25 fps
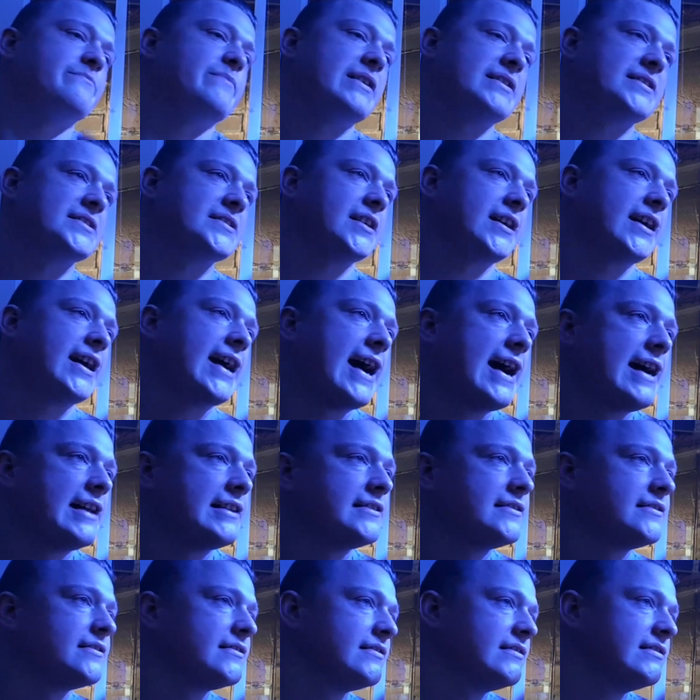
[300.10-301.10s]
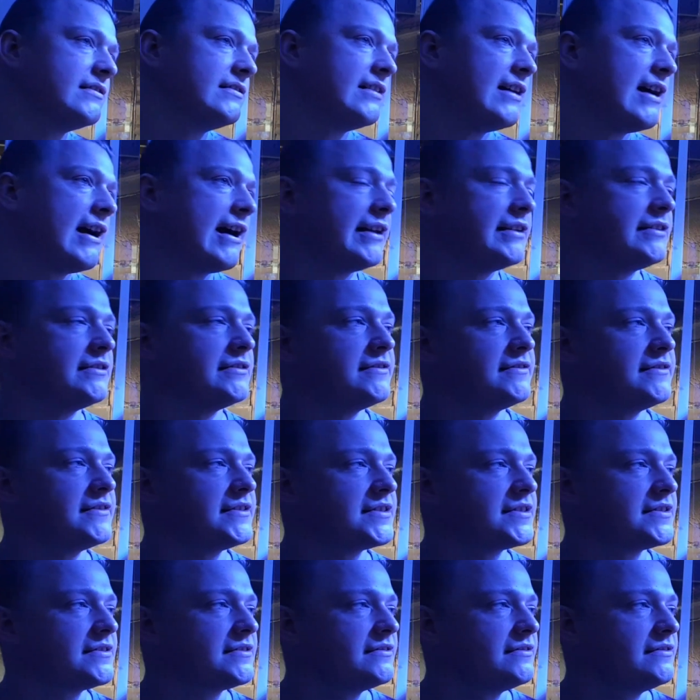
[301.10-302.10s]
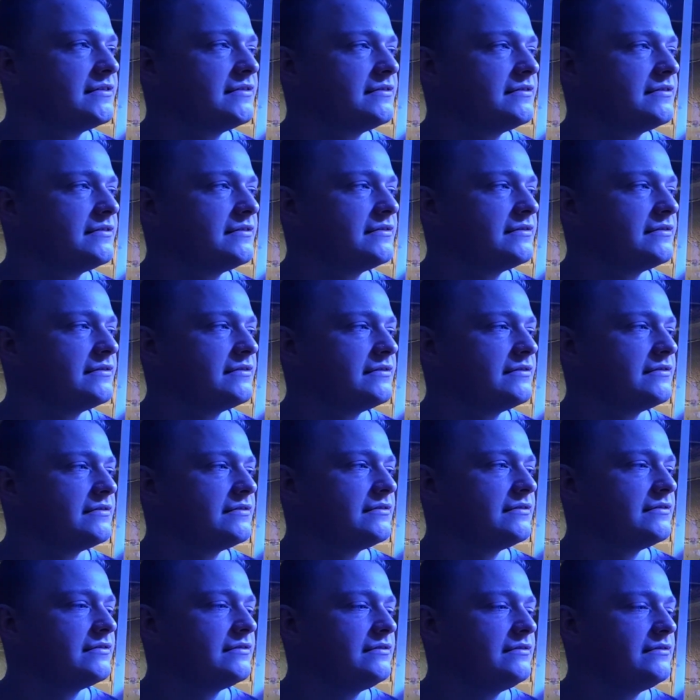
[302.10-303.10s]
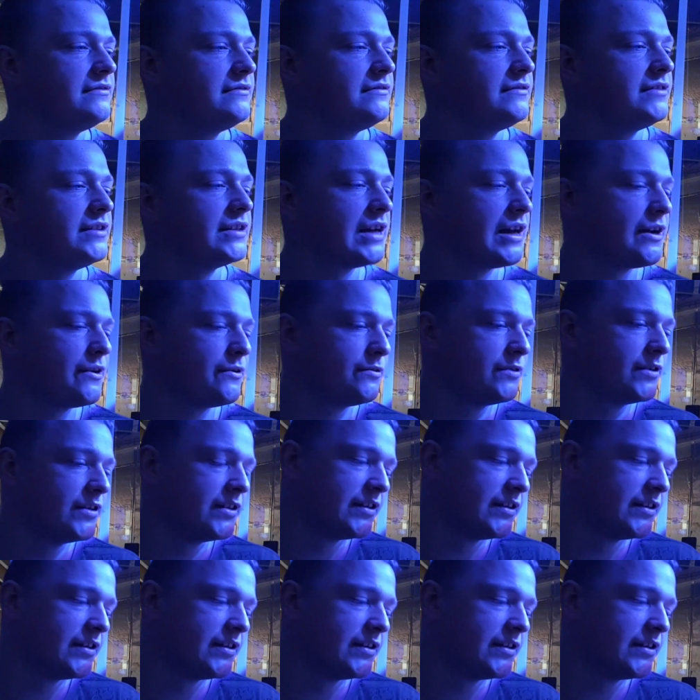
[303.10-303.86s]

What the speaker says: best I can, and you know,